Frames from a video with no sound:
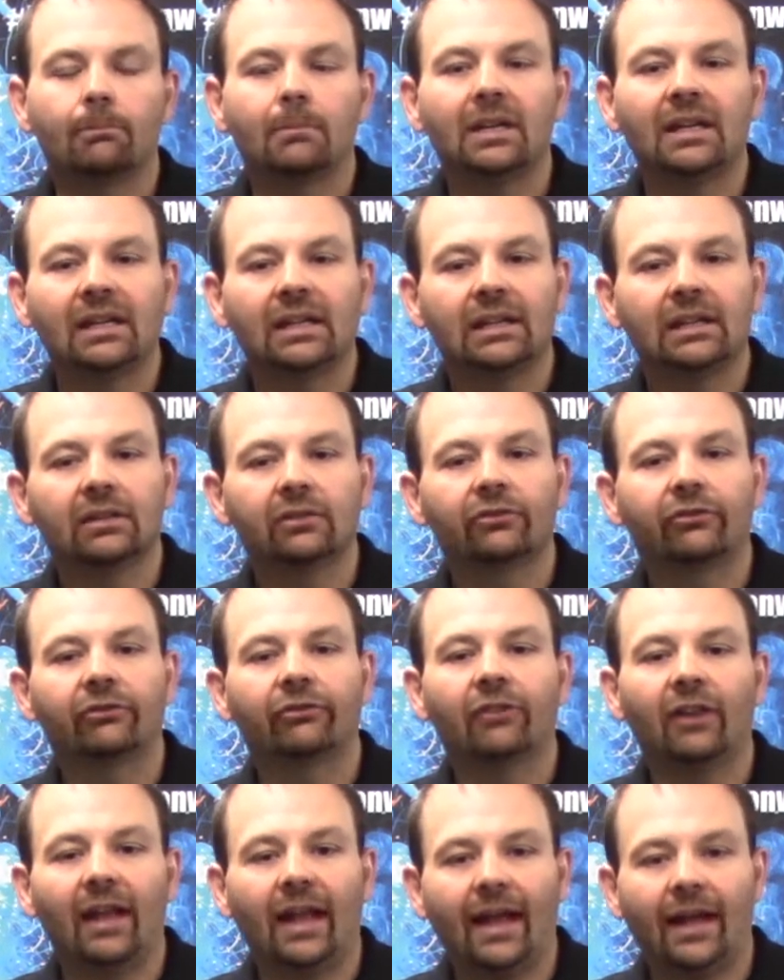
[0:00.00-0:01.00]
meaning
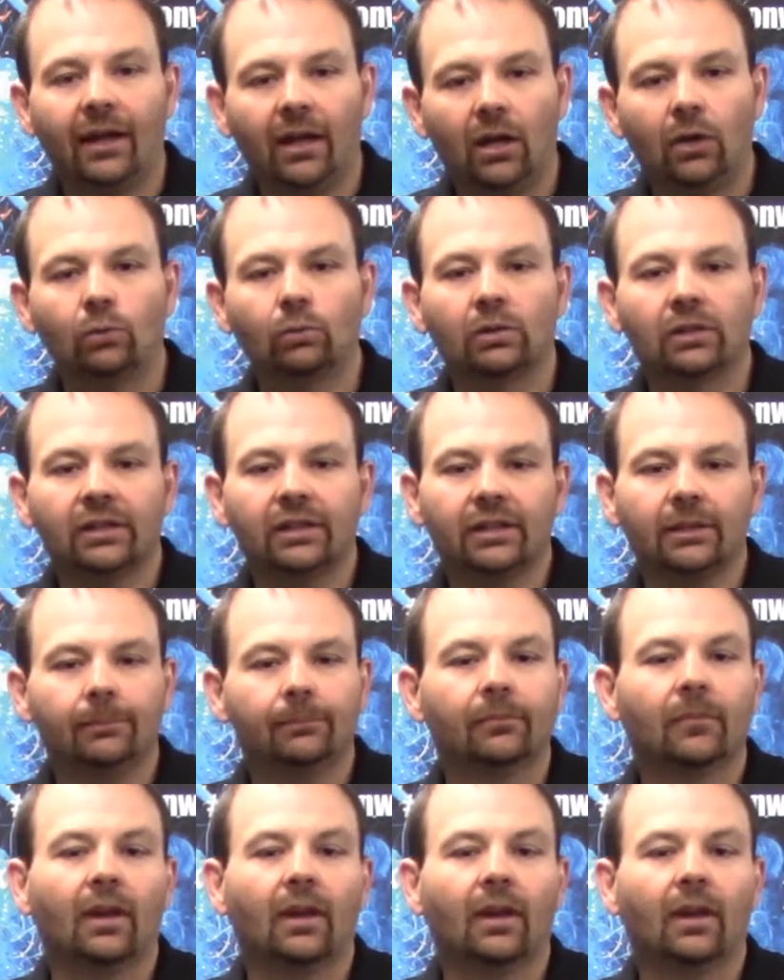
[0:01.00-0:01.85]
flat only,